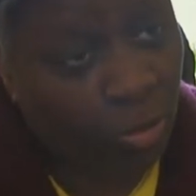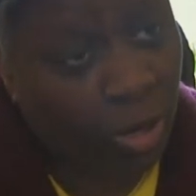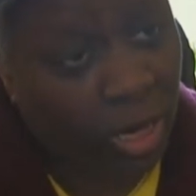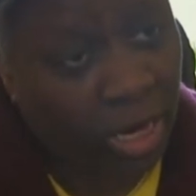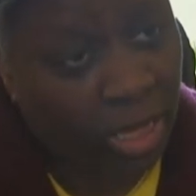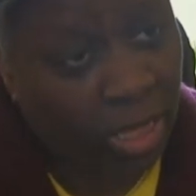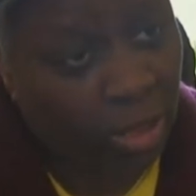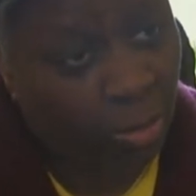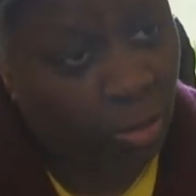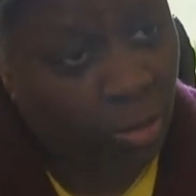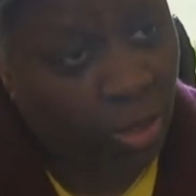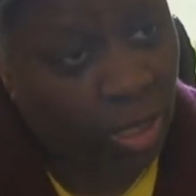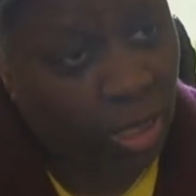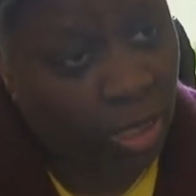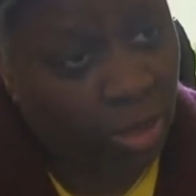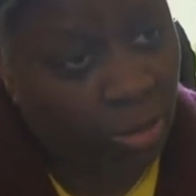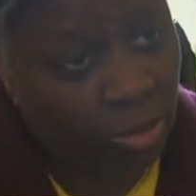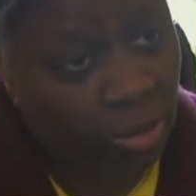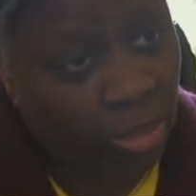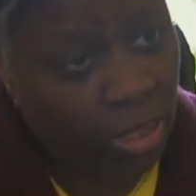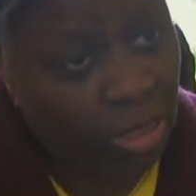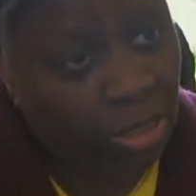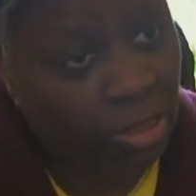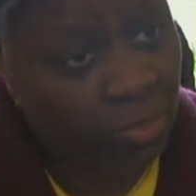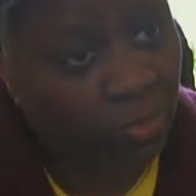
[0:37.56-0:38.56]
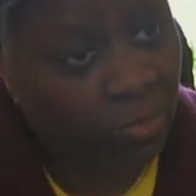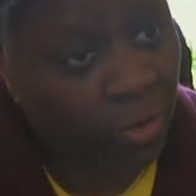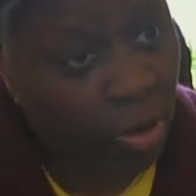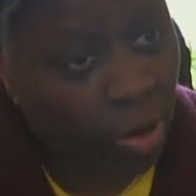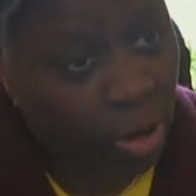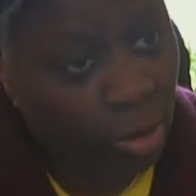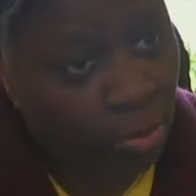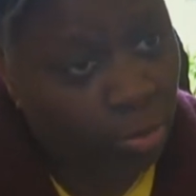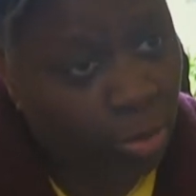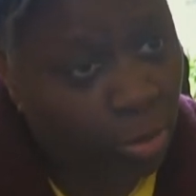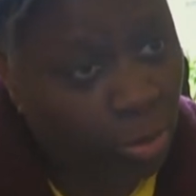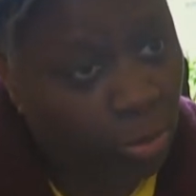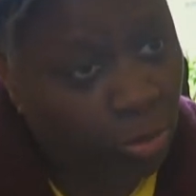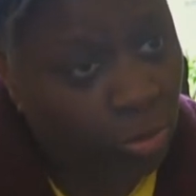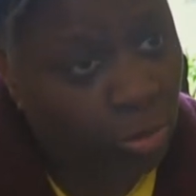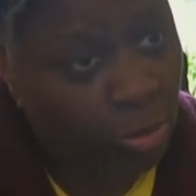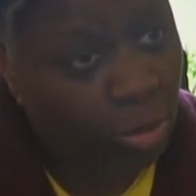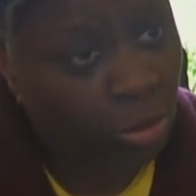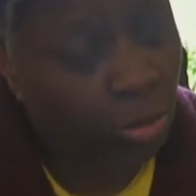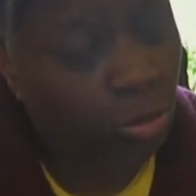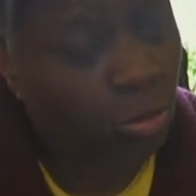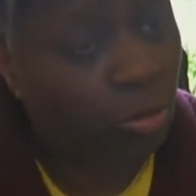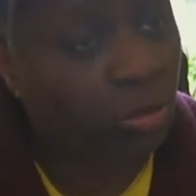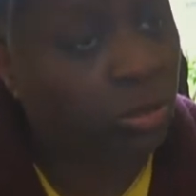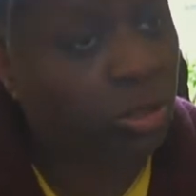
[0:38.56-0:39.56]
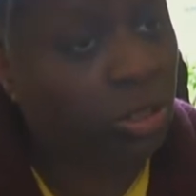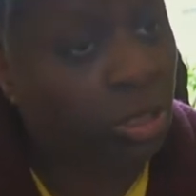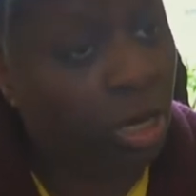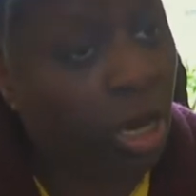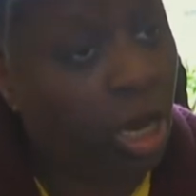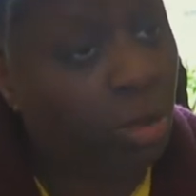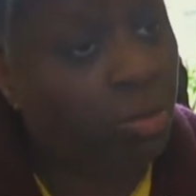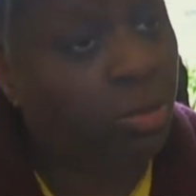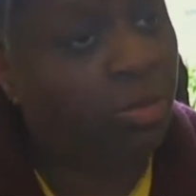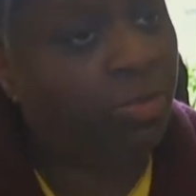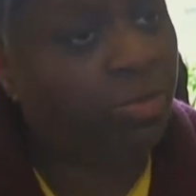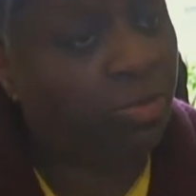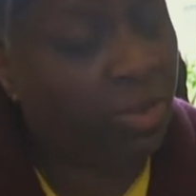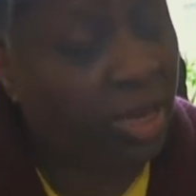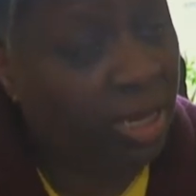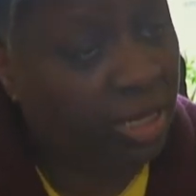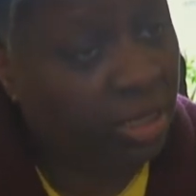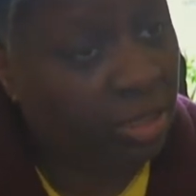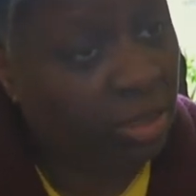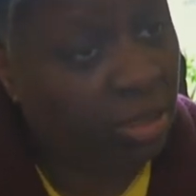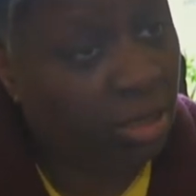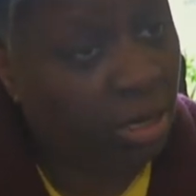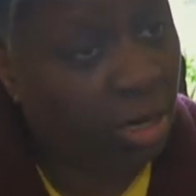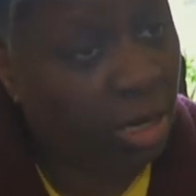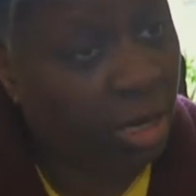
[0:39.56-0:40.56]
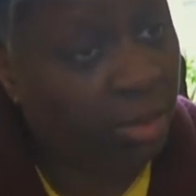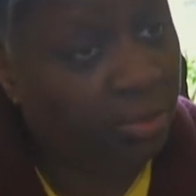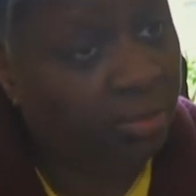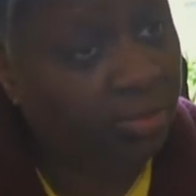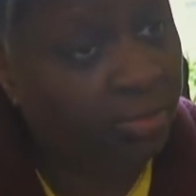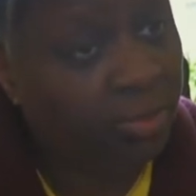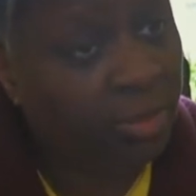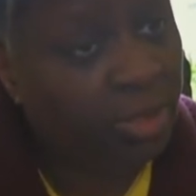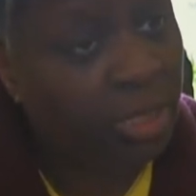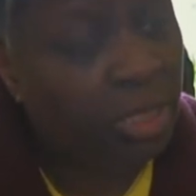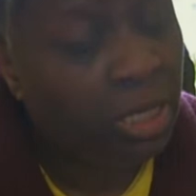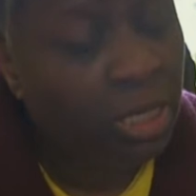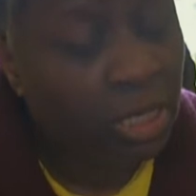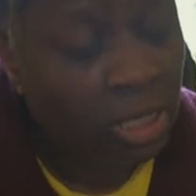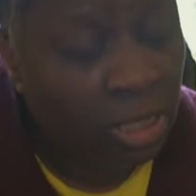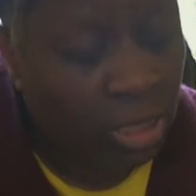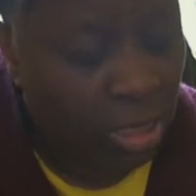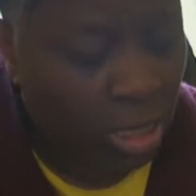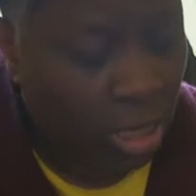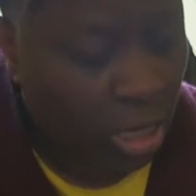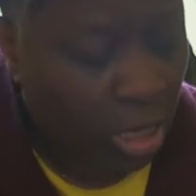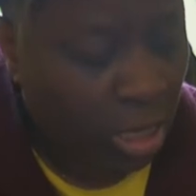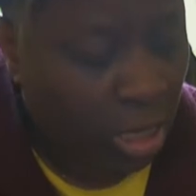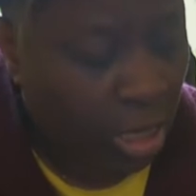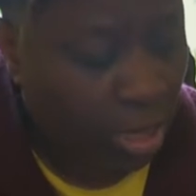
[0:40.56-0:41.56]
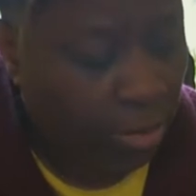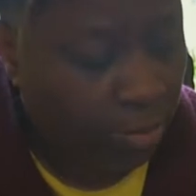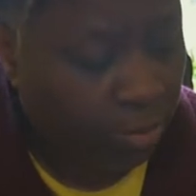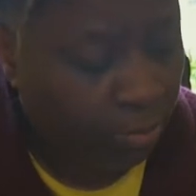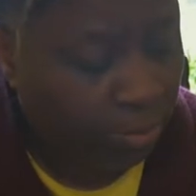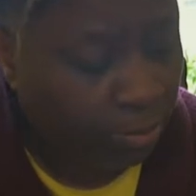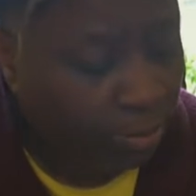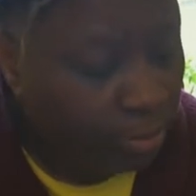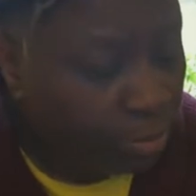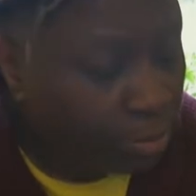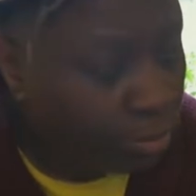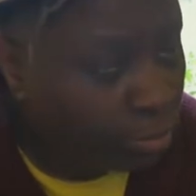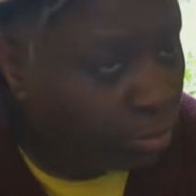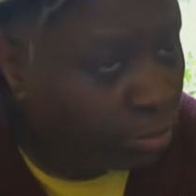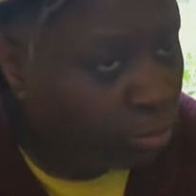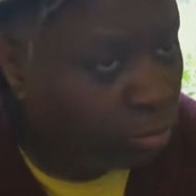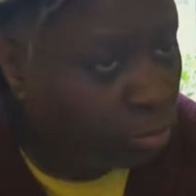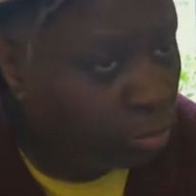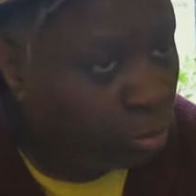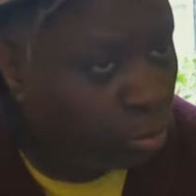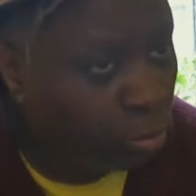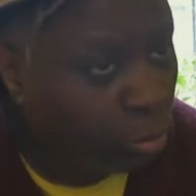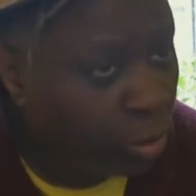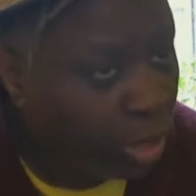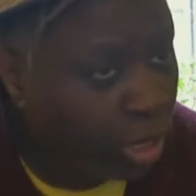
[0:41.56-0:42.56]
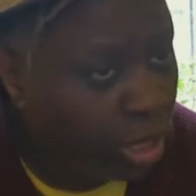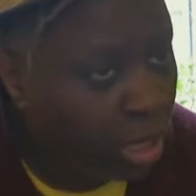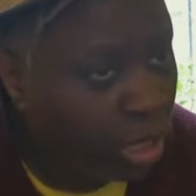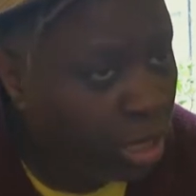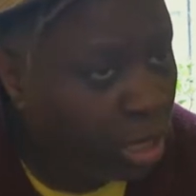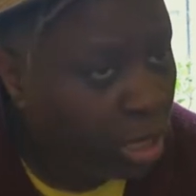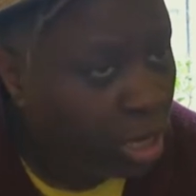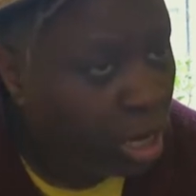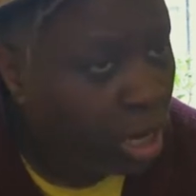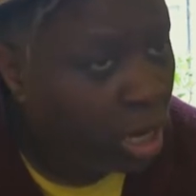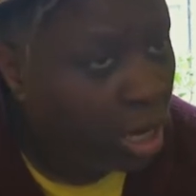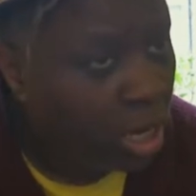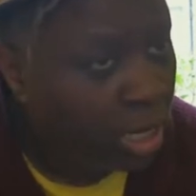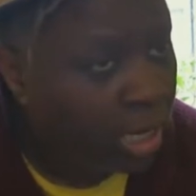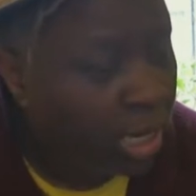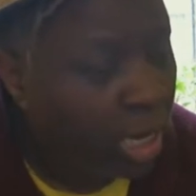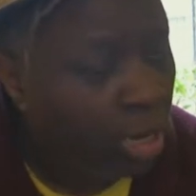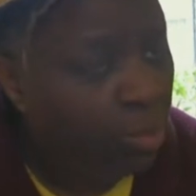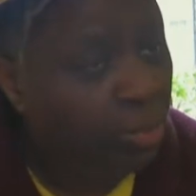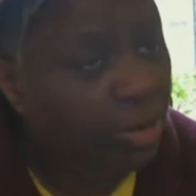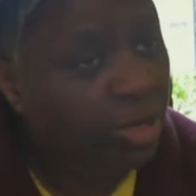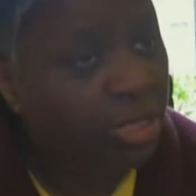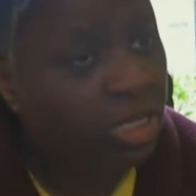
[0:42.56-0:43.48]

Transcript: way that we use it. It's a very important tool, Skype and FaceTime. We keep